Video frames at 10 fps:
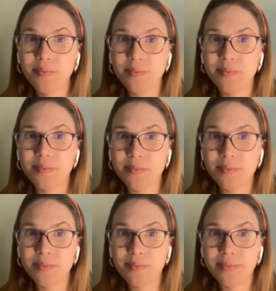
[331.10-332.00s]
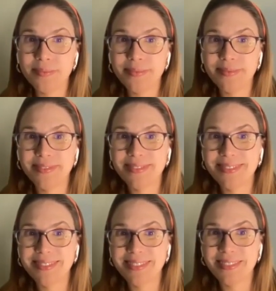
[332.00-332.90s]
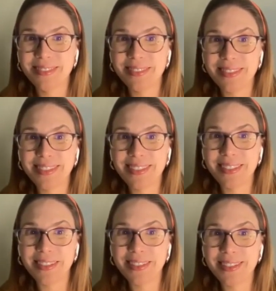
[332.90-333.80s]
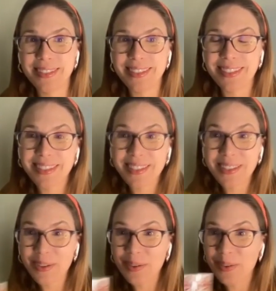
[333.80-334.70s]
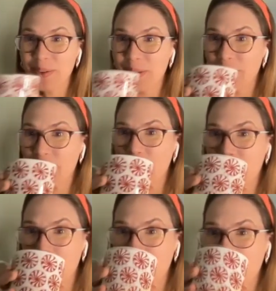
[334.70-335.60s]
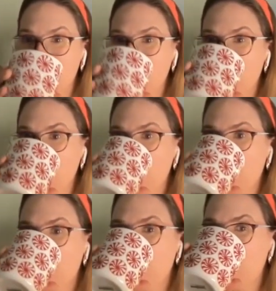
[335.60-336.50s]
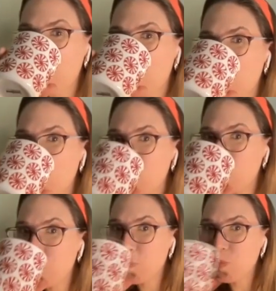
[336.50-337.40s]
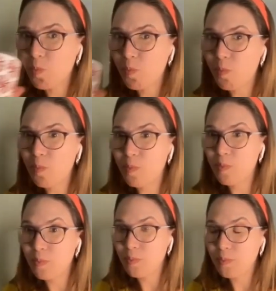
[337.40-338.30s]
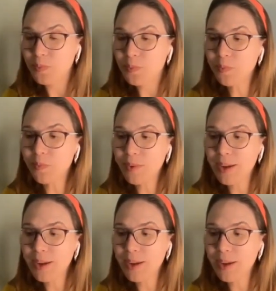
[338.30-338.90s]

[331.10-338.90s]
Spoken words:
[no speech]